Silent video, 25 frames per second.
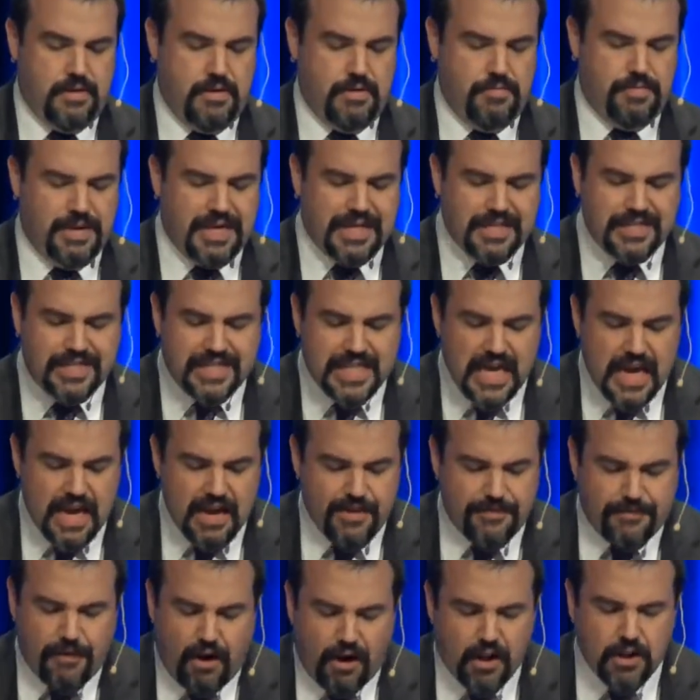But as
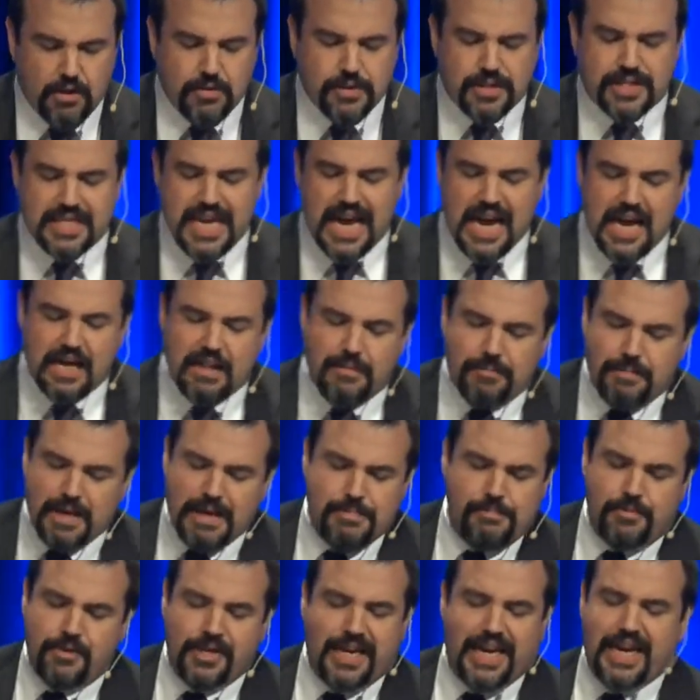day follows day, the
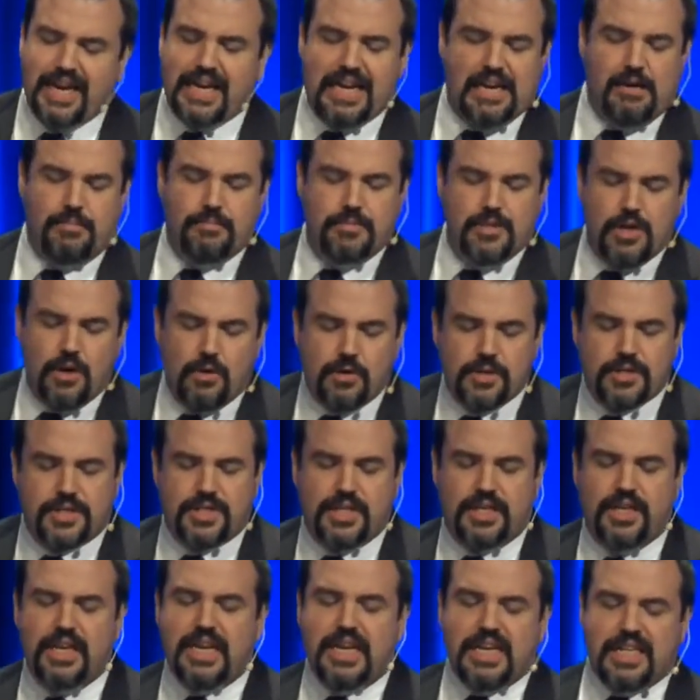people can't help
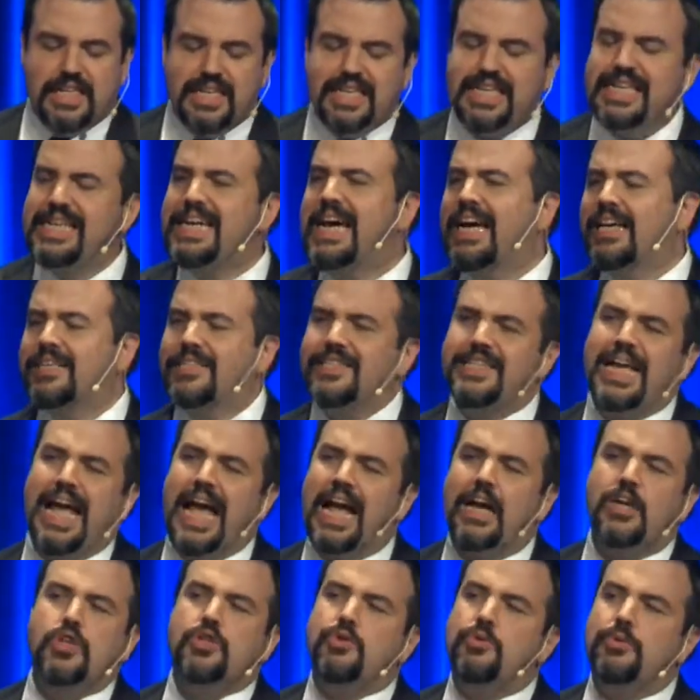noticing that he hasn't
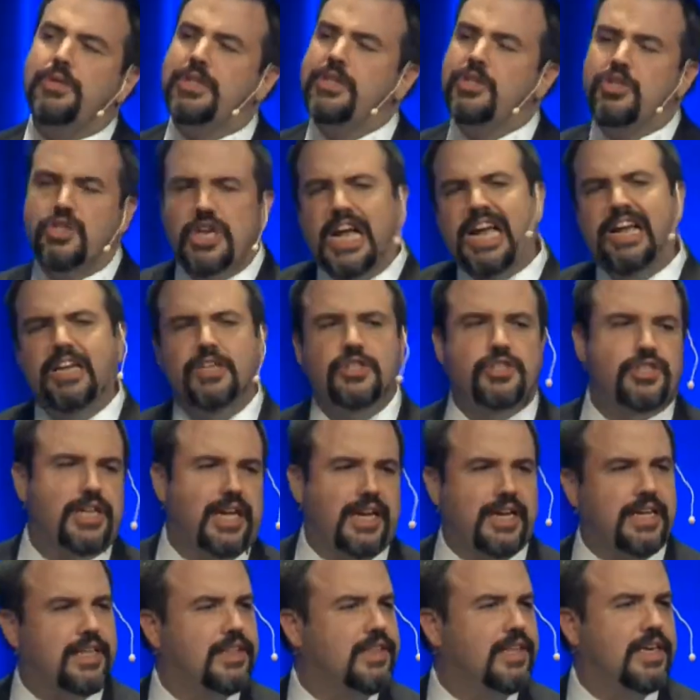actually changed
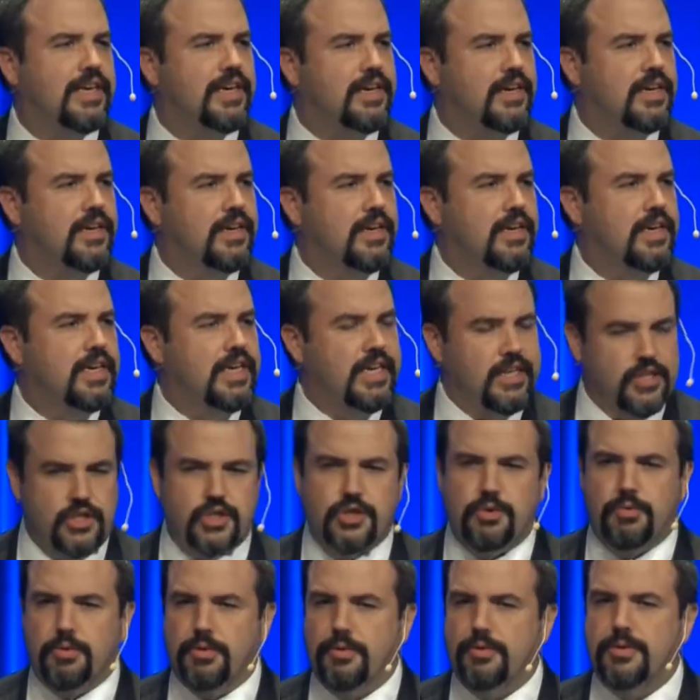anything in
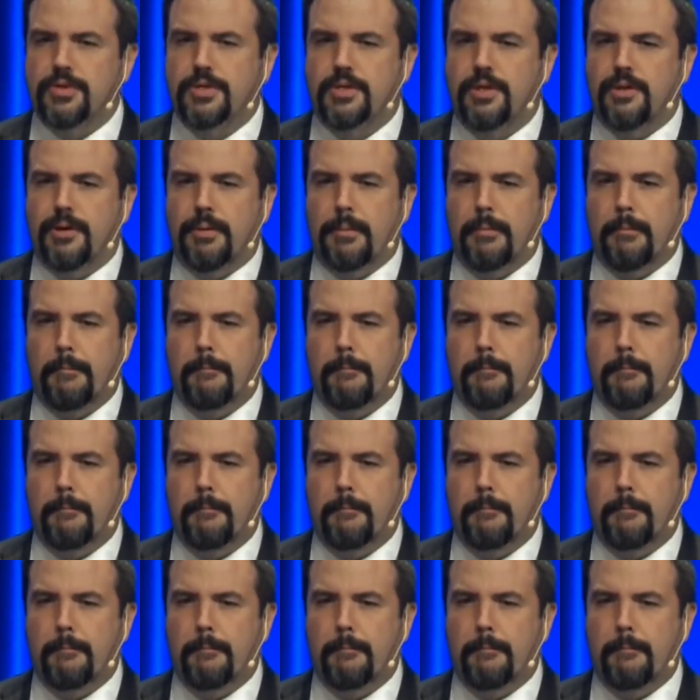Jerusalem.